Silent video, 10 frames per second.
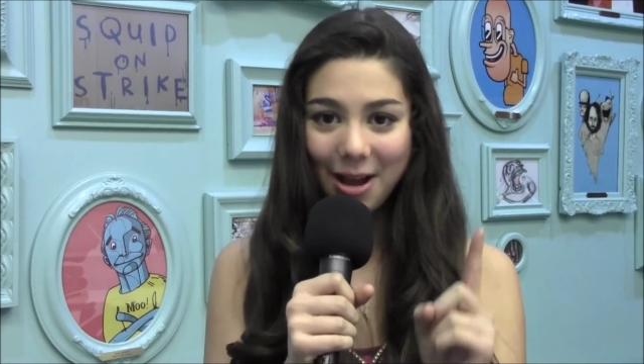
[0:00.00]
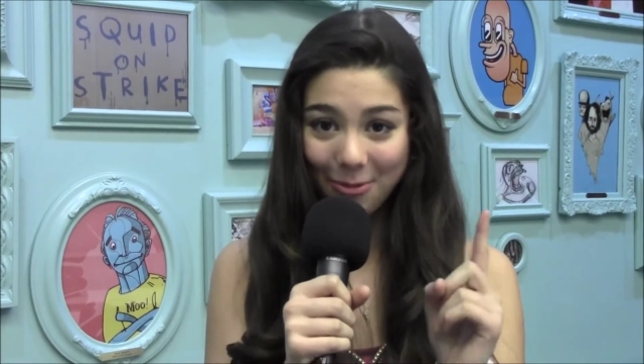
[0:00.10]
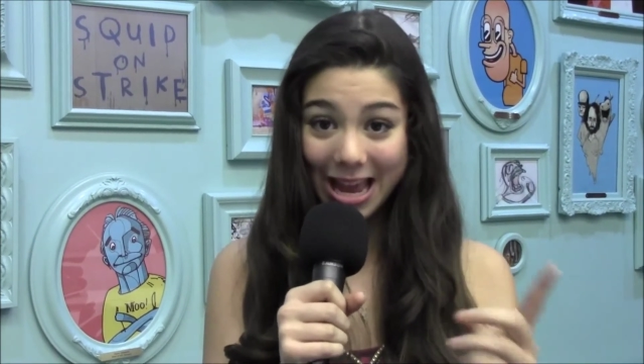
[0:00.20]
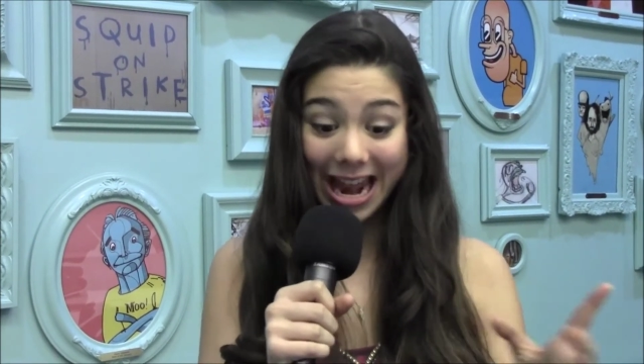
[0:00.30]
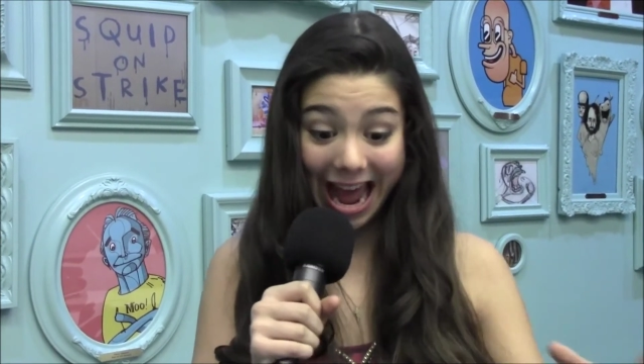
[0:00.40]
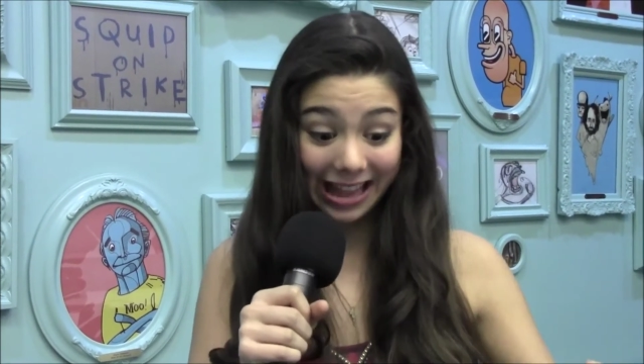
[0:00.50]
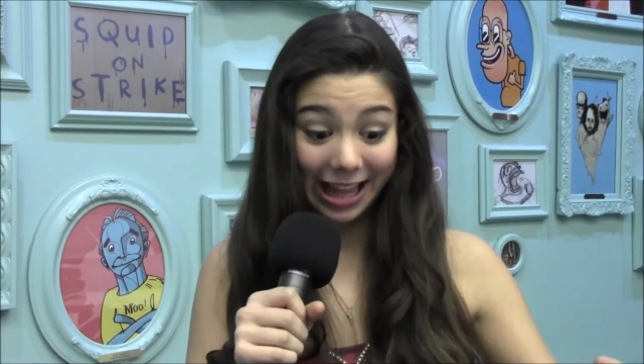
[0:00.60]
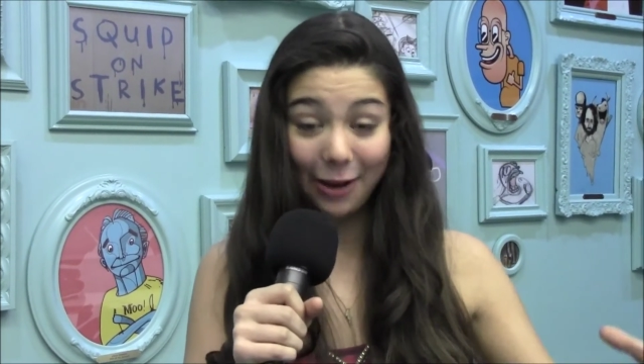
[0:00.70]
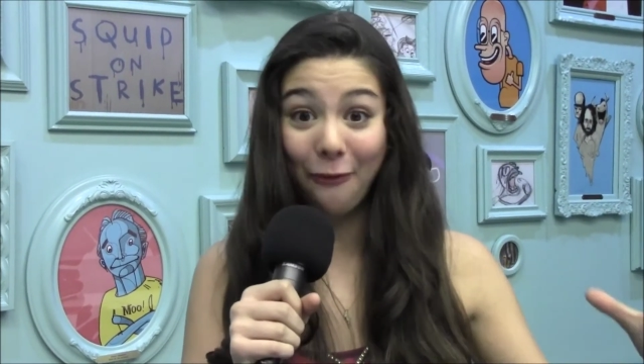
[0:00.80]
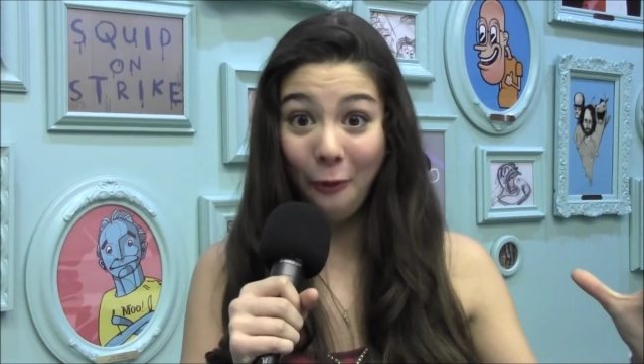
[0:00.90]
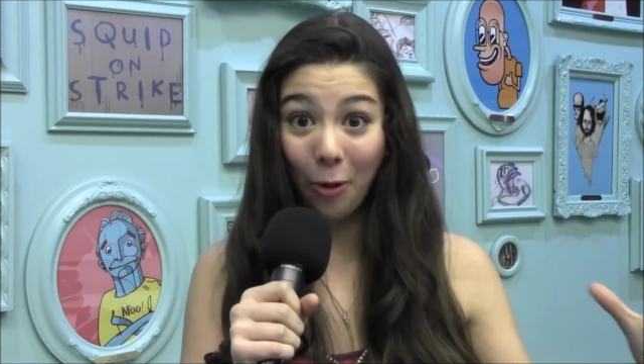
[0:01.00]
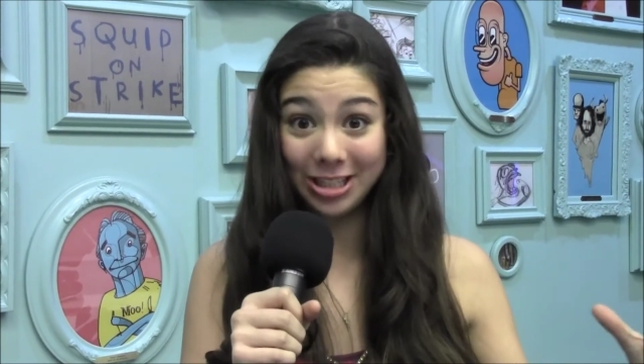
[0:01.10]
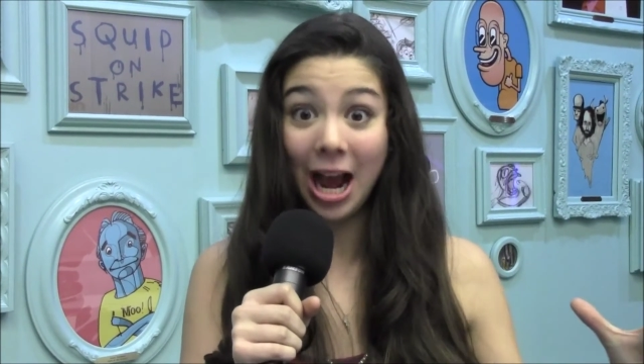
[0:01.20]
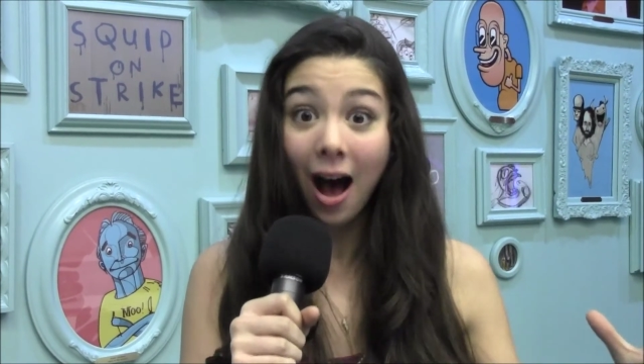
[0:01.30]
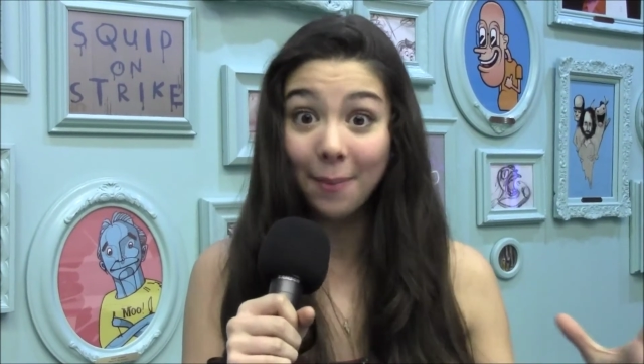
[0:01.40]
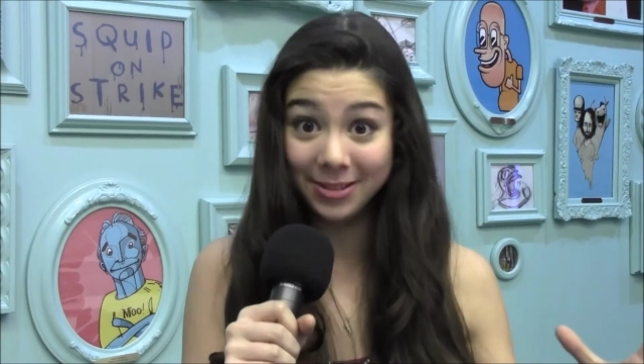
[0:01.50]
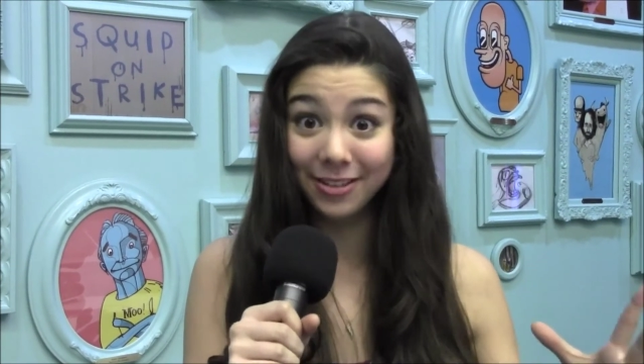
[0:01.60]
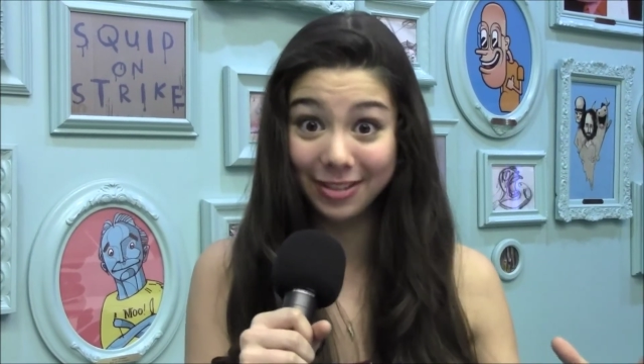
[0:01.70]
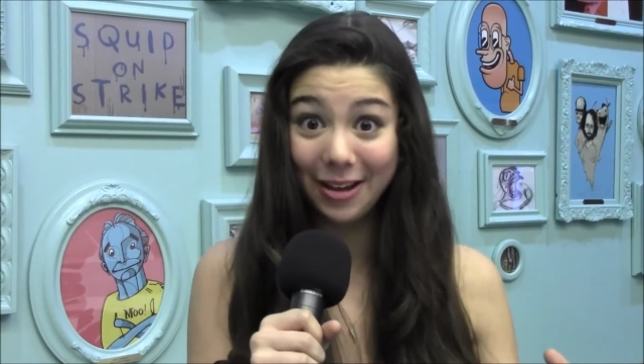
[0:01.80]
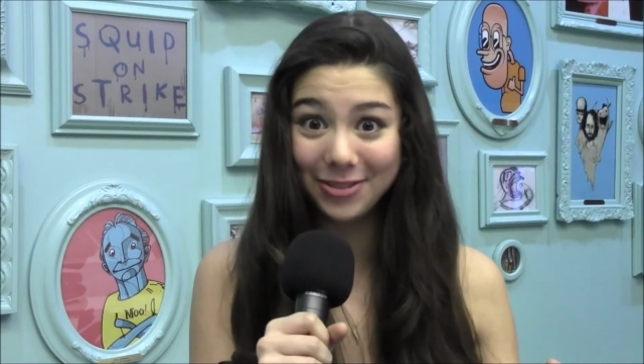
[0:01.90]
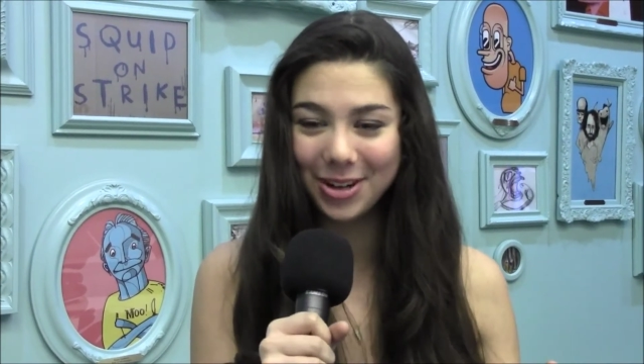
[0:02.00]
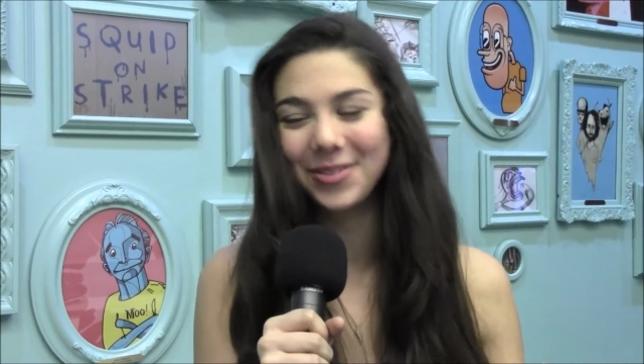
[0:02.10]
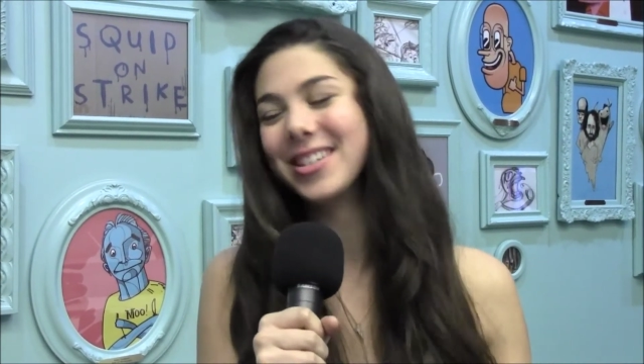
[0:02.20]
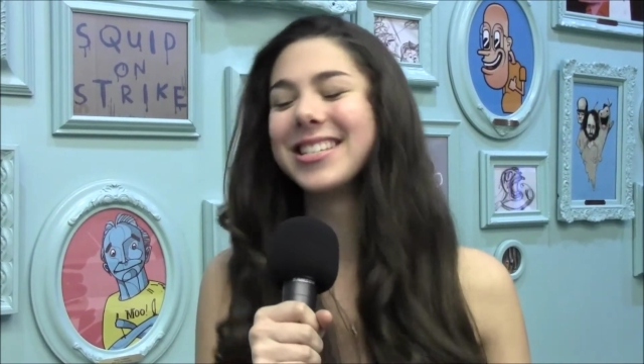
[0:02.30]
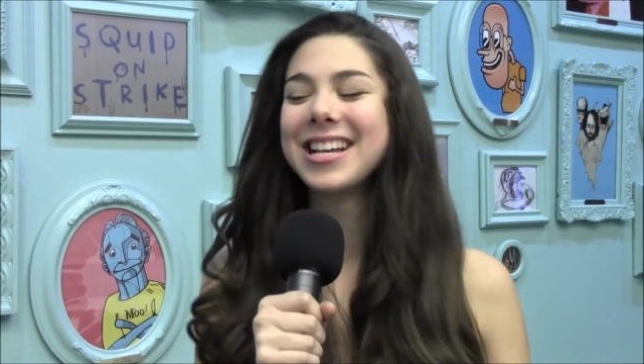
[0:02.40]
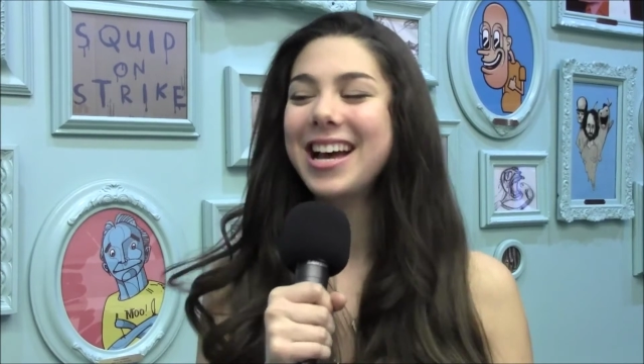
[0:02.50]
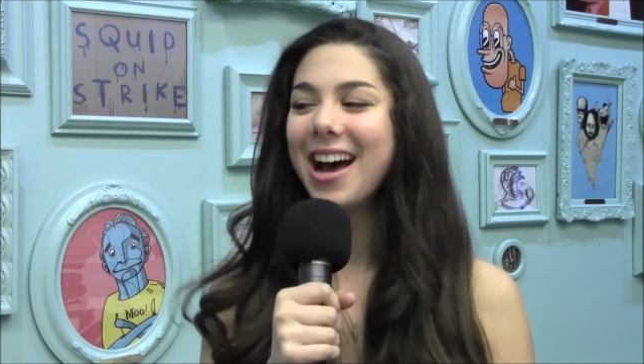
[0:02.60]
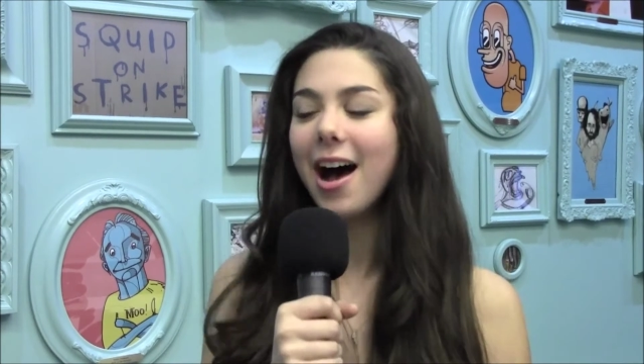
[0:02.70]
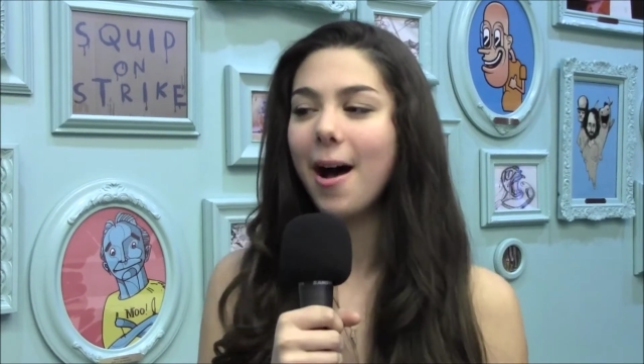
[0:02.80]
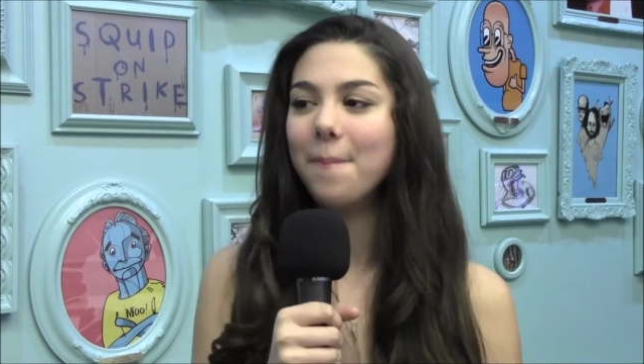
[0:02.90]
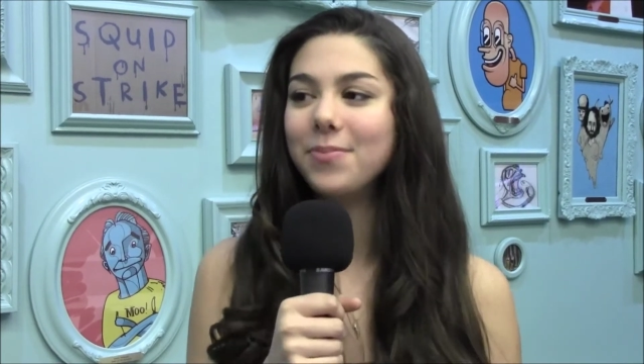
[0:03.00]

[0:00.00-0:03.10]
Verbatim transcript: and we had like four tubs of leftovers um,